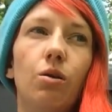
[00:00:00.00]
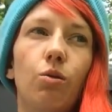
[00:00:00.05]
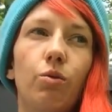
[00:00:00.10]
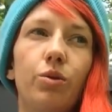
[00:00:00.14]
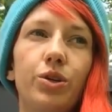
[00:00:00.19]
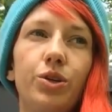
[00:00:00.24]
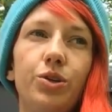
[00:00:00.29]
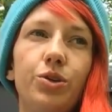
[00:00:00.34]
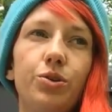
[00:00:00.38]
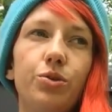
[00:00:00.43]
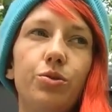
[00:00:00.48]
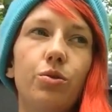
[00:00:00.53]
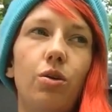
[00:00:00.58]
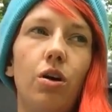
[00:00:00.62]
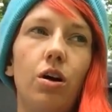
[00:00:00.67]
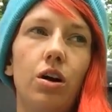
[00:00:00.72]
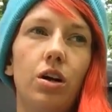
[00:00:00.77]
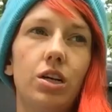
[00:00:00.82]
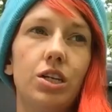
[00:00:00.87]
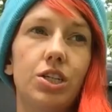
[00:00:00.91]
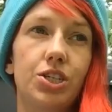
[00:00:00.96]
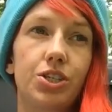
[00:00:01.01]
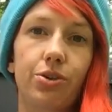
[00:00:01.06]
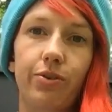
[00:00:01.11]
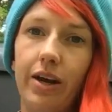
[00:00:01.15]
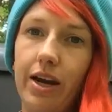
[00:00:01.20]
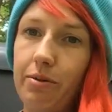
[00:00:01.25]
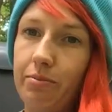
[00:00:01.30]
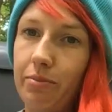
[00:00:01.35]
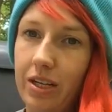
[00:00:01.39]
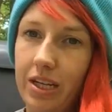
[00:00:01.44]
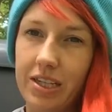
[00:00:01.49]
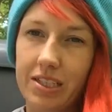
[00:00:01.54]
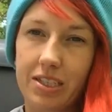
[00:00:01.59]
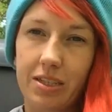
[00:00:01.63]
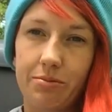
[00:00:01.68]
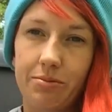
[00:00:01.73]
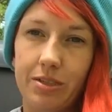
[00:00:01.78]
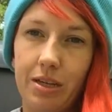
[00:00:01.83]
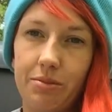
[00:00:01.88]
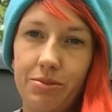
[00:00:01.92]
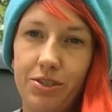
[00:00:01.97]
When you are scrambling,
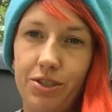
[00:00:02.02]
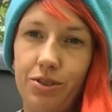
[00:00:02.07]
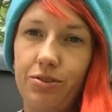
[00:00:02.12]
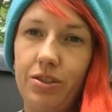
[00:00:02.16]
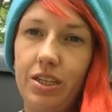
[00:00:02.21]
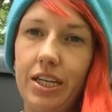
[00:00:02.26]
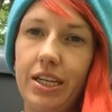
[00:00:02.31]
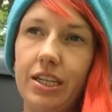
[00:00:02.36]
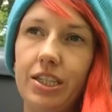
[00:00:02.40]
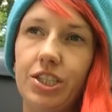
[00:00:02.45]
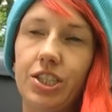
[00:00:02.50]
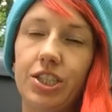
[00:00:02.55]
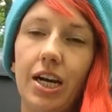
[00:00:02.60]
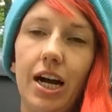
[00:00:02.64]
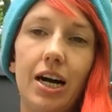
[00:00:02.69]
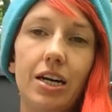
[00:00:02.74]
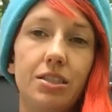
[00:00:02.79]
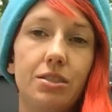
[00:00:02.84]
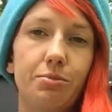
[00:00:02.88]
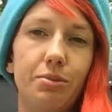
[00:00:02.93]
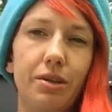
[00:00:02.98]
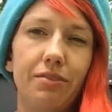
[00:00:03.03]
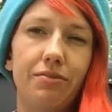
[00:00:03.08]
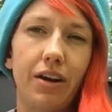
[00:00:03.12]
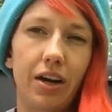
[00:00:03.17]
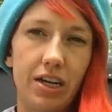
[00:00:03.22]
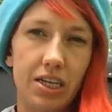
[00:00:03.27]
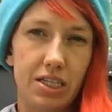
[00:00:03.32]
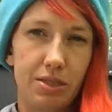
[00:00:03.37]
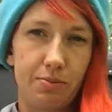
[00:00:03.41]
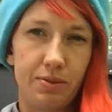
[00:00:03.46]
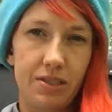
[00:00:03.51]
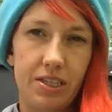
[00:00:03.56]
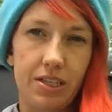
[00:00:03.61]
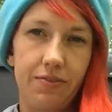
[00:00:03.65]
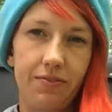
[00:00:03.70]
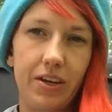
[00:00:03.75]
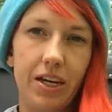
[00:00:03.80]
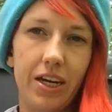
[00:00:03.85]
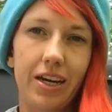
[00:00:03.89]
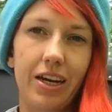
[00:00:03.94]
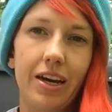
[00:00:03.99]
sometimes you need a shot to be very
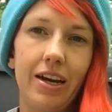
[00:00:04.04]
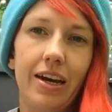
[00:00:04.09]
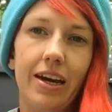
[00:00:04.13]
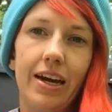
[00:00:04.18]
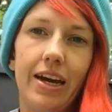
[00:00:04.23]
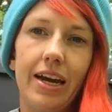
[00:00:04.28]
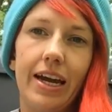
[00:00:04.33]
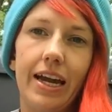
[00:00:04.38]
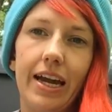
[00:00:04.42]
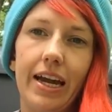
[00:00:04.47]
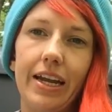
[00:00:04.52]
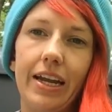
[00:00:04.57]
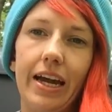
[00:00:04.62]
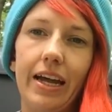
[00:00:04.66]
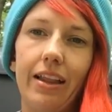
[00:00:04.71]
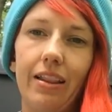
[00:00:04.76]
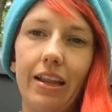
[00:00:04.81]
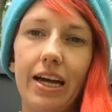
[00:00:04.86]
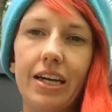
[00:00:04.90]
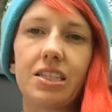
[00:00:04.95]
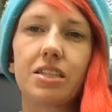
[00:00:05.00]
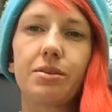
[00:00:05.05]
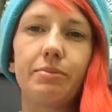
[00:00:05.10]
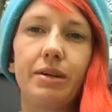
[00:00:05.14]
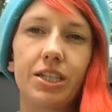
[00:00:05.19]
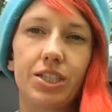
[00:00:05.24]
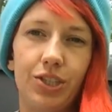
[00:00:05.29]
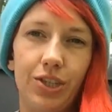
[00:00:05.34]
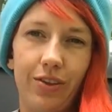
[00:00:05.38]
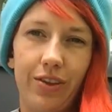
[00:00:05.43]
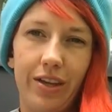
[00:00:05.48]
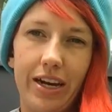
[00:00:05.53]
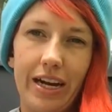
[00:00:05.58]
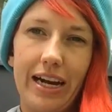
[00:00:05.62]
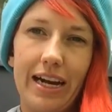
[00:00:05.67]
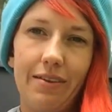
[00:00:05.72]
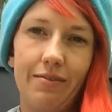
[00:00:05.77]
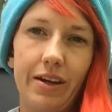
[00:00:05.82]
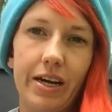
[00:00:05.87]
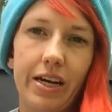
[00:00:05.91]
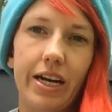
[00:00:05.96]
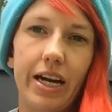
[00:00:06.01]
specific, and I like to make sure that I
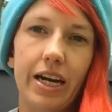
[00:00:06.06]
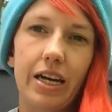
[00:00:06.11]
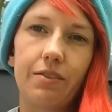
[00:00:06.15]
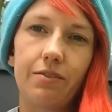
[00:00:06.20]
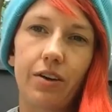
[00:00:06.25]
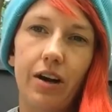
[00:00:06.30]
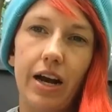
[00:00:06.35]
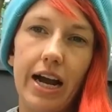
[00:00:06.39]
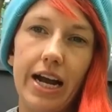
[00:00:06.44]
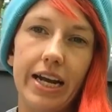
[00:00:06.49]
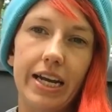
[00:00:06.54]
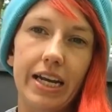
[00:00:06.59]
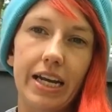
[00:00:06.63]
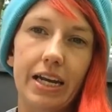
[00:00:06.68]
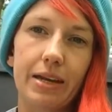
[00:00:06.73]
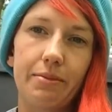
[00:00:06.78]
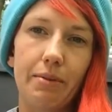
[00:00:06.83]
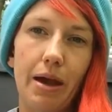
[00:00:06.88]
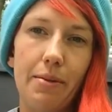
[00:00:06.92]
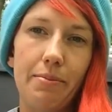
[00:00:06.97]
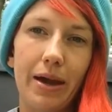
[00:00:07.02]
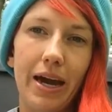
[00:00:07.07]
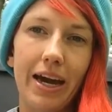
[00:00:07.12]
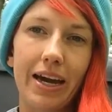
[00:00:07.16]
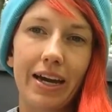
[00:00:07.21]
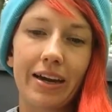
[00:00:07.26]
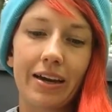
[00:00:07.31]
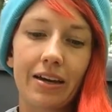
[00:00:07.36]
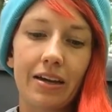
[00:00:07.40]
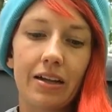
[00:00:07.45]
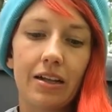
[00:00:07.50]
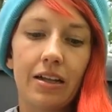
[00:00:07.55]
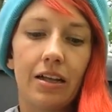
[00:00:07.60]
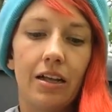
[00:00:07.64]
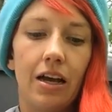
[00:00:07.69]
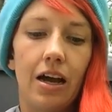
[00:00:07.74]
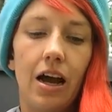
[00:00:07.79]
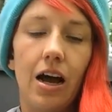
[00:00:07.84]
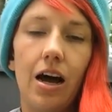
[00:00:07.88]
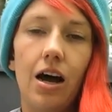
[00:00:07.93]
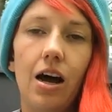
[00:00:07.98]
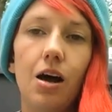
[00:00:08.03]
have that kind of variety in my bag.
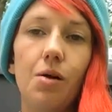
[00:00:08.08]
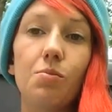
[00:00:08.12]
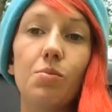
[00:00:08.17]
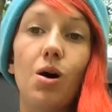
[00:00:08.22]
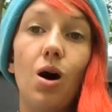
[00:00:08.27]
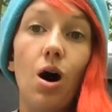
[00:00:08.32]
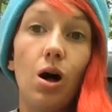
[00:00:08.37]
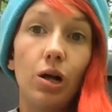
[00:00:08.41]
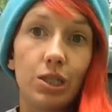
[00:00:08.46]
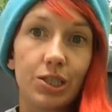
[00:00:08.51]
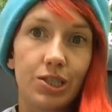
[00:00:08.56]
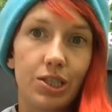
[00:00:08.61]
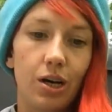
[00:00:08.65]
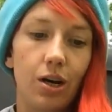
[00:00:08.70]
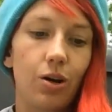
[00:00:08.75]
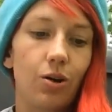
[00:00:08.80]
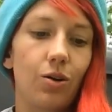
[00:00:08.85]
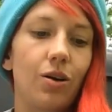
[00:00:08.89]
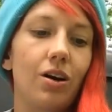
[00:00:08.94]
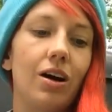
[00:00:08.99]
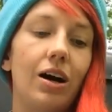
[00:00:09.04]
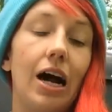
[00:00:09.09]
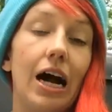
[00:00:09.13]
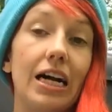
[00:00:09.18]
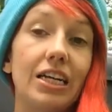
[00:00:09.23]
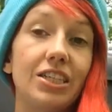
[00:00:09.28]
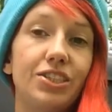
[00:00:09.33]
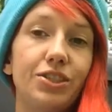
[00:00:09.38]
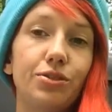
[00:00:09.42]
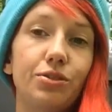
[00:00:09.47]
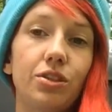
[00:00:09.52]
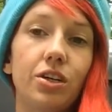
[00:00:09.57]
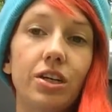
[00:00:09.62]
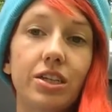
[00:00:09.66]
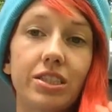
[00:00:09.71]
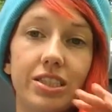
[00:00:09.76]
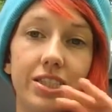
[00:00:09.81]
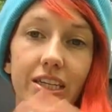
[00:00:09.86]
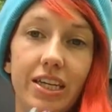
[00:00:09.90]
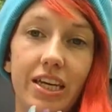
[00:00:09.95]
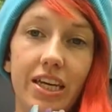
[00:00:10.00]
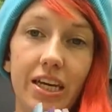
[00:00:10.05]
Also, I do
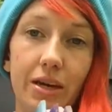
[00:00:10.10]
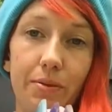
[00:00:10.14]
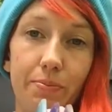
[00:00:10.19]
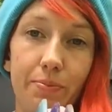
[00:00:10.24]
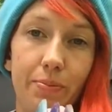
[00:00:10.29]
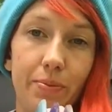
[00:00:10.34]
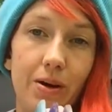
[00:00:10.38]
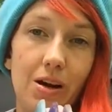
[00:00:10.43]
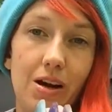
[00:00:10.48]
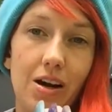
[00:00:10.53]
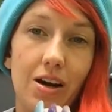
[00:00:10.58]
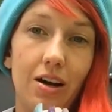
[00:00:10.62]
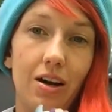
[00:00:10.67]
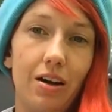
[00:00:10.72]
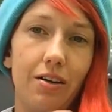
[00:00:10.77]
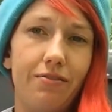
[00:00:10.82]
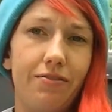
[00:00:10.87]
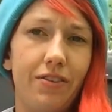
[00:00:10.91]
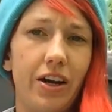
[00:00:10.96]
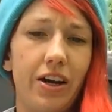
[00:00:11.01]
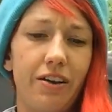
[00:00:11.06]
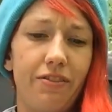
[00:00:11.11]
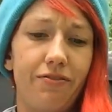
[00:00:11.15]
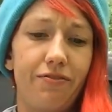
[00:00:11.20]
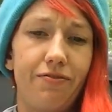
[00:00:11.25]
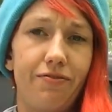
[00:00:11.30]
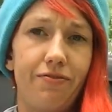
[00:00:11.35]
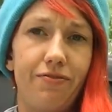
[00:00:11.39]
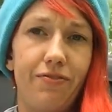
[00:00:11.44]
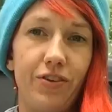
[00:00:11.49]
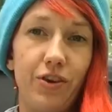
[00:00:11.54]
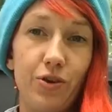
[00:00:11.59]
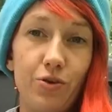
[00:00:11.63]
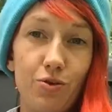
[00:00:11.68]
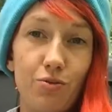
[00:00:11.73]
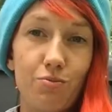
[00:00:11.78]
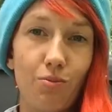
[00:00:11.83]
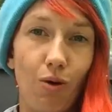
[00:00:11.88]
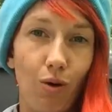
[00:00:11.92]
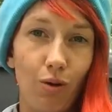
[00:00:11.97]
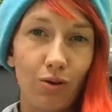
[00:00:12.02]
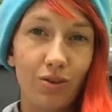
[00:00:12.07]
look to keep a very
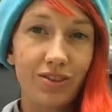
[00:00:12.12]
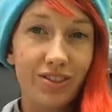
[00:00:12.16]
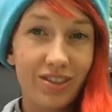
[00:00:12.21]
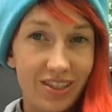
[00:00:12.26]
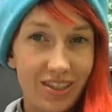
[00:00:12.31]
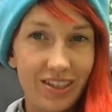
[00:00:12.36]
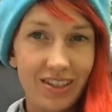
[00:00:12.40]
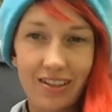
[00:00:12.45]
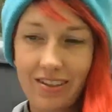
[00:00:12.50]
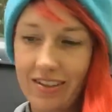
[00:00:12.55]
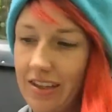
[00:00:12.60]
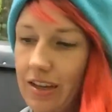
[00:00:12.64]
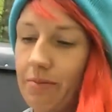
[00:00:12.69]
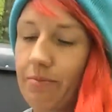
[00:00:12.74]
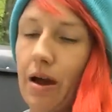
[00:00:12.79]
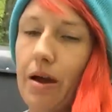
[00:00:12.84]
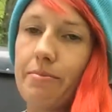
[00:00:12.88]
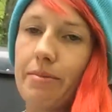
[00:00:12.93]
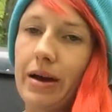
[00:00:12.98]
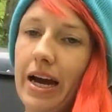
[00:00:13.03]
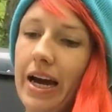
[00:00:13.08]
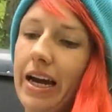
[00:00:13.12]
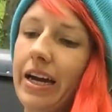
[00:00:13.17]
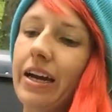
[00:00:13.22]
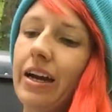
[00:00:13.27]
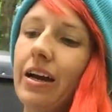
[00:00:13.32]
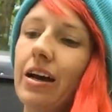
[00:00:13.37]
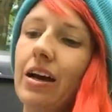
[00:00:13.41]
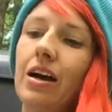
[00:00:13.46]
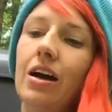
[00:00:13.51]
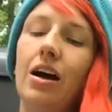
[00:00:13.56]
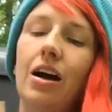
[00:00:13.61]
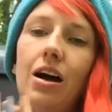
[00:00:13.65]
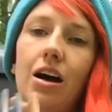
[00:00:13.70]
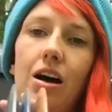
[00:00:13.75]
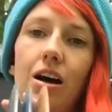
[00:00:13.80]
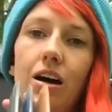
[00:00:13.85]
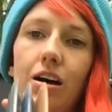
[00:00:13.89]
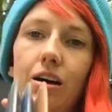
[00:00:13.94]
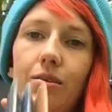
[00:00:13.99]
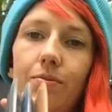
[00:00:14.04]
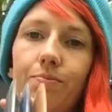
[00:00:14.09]
few molds in my bag.
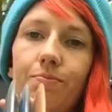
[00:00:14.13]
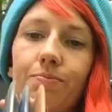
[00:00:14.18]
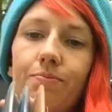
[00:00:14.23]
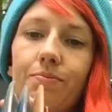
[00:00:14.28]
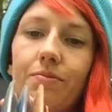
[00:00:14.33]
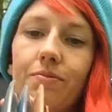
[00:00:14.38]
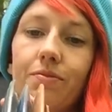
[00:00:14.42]
I